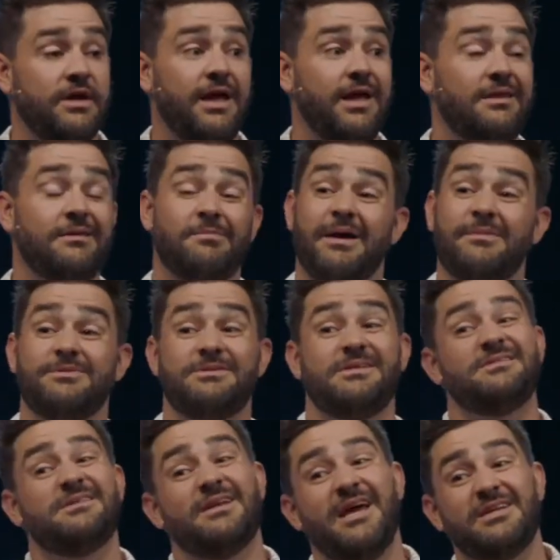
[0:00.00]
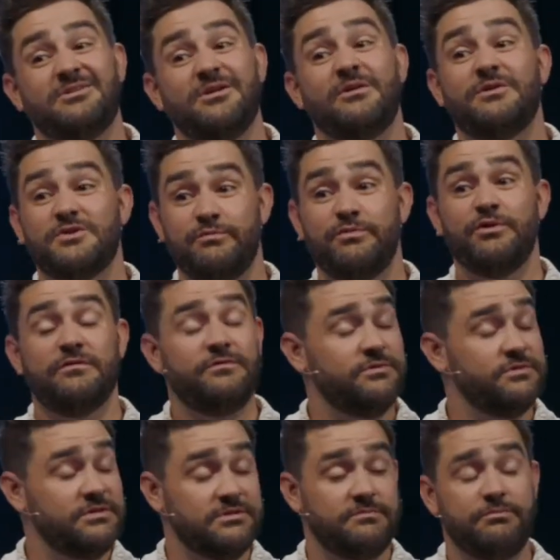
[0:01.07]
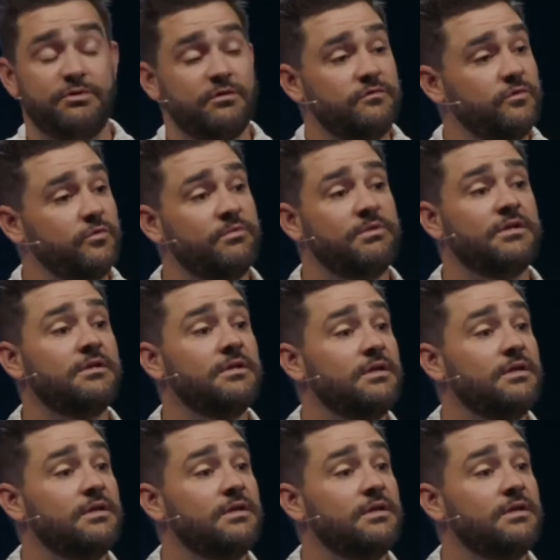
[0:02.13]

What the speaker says: And the Bible says that Esther is beautiful. She's a beautiful woman.